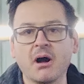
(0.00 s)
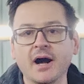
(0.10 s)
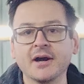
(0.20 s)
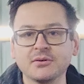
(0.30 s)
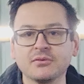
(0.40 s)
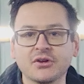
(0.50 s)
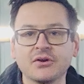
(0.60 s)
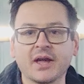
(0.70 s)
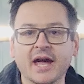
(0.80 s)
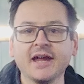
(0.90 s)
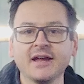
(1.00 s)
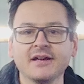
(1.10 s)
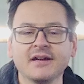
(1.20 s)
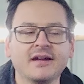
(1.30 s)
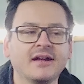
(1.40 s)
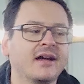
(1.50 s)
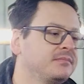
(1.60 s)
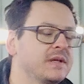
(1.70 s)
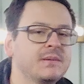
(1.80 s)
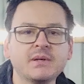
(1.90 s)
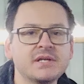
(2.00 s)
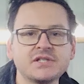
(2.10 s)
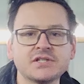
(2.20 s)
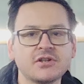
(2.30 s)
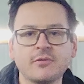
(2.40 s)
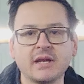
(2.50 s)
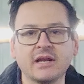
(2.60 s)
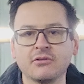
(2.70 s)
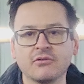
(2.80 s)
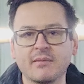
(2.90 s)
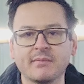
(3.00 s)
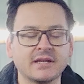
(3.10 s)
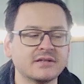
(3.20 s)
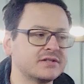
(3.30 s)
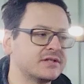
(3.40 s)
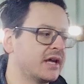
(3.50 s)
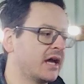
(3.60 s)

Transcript: idles okay. But there's just so many little gremlins